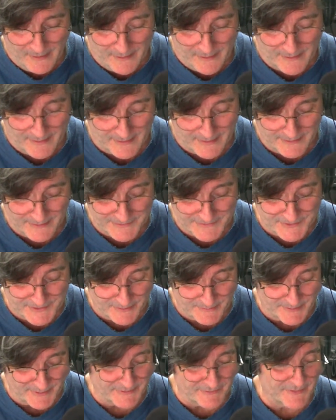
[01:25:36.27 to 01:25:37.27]
it's going
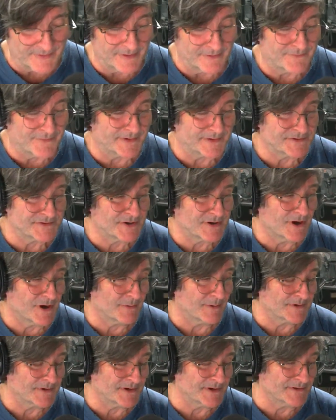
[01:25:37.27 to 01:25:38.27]
to be a fun
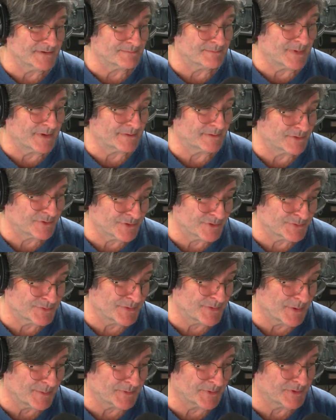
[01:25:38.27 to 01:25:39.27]
time. But of course,
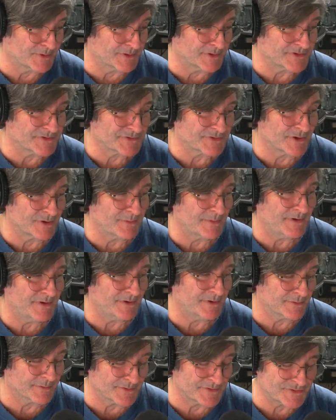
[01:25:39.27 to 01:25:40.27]
with optical astronomy,
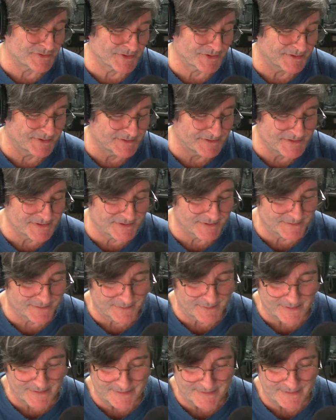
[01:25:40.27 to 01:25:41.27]
you're restricted
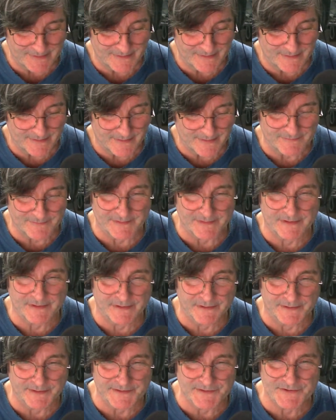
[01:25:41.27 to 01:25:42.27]
to having
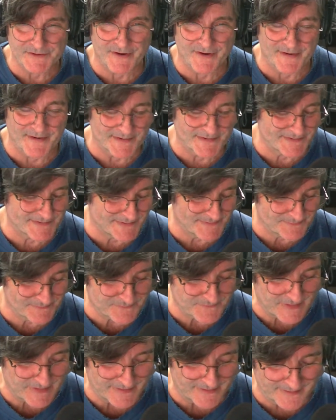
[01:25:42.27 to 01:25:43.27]
clear skies.
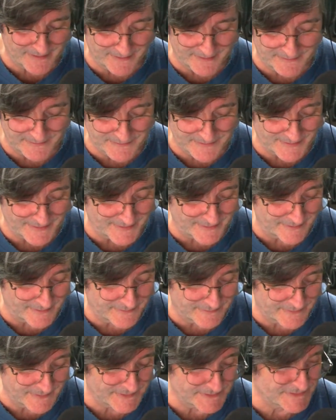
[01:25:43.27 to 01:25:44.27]
And
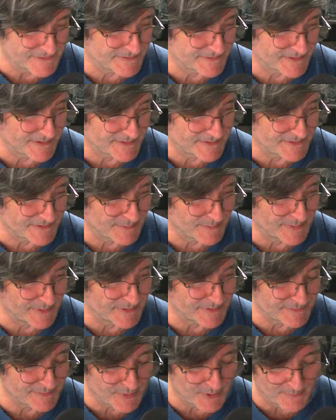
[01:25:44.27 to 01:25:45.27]
that's the
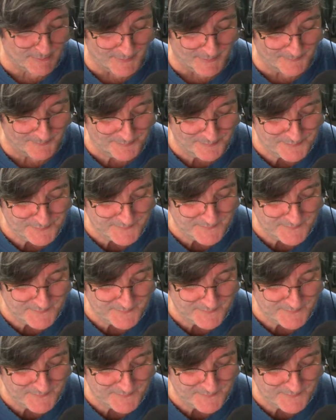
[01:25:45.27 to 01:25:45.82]
biggest problem.